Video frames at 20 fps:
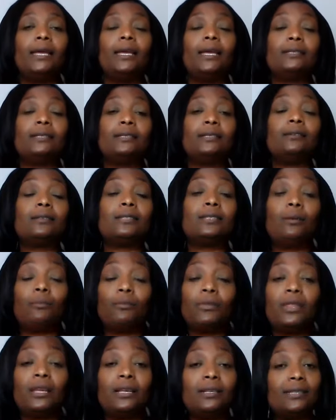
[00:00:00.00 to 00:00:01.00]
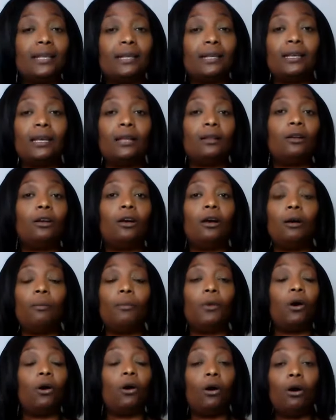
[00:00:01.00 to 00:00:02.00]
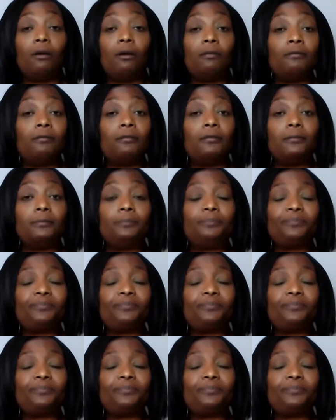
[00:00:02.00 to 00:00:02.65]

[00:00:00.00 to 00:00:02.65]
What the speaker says: Is there some things that can come off?